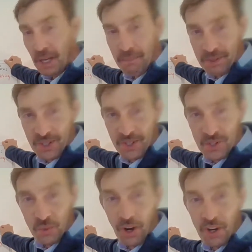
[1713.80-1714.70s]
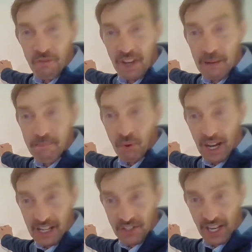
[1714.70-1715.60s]
temperature does water
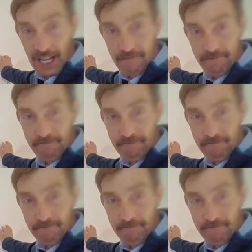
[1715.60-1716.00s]
vaporize at?